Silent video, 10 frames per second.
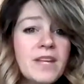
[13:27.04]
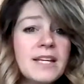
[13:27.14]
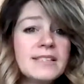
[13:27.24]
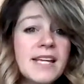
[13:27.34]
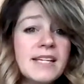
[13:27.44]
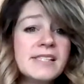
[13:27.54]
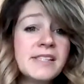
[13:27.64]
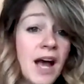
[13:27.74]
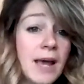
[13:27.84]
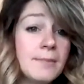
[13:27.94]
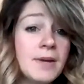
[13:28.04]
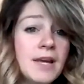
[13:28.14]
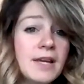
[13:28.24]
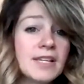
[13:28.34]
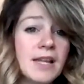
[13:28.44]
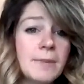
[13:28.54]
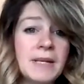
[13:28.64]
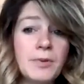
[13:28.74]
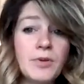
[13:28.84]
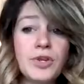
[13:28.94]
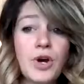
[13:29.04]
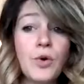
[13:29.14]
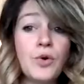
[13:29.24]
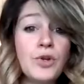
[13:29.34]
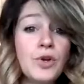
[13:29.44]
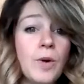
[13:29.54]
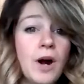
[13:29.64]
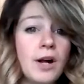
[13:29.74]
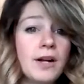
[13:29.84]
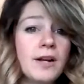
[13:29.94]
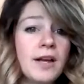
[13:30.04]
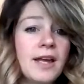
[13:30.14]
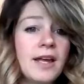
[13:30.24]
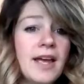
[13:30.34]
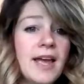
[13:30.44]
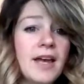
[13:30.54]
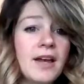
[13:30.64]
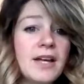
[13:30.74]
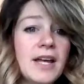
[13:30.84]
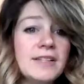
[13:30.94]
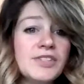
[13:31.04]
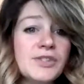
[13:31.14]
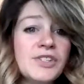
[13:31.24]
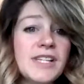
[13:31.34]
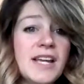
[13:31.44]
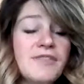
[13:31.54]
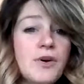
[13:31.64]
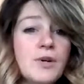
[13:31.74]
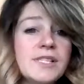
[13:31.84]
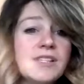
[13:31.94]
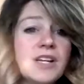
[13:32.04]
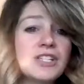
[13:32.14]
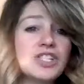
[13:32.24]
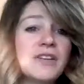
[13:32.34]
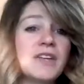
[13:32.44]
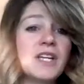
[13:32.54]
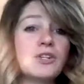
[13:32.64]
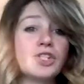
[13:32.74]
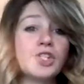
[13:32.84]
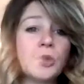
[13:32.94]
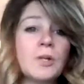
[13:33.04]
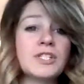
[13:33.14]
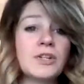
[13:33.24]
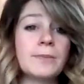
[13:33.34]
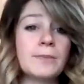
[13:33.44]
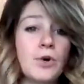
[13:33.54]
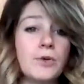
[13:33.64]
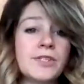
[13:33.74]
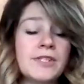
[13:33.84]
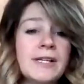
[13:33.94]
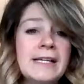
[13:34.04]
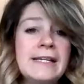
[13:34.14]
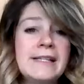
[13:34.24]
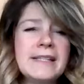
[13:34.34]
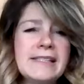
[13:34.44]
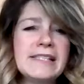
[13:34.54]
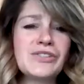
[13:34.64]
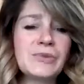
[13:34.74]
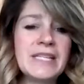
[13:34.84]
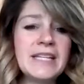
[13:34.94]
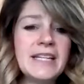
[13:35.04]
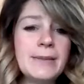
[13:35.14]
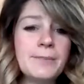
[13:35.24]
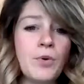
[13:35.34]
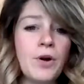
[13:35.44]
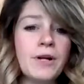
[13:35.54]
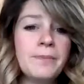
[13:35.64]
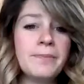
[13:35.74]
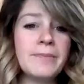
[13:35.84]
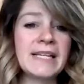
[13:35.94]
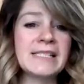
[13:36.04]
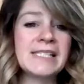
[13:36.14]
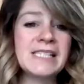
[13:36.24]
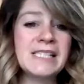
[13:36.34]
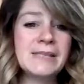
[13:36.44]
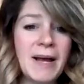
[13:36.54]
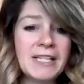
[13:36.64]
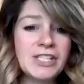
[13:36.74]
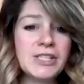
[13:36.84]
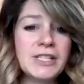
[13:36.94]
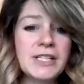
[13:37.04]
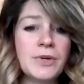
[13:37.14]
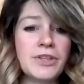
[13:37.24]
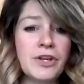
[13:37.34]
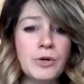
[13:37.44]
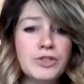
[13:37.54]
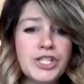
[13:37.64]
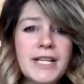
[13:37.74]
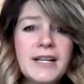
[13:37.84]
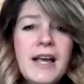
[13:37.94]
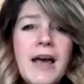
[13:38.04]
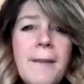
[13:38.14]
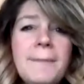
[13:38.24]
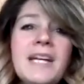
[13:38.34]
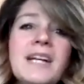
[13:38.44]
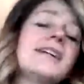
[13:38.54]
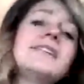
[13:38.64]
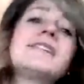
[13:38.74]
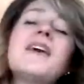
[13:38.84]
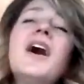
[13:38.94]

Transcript: It takes time to let people know who you are. So stay focused on achieving your short-term goals. This is really important, especially with coaching, because